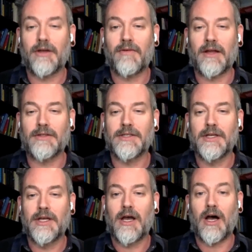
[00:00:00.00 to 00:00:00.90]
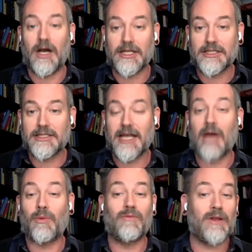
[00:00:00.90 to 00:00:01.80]
around us,
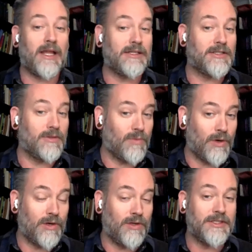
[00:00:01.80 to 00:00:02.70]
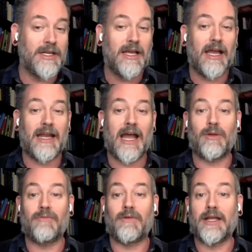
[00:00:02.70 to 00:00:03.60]
how we relate to the world and how
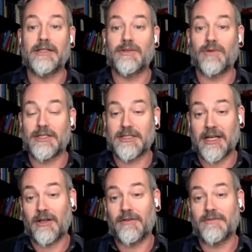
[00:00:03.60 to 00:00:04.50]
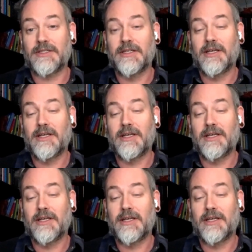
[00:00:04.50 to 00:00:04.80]
we relate to ourselves,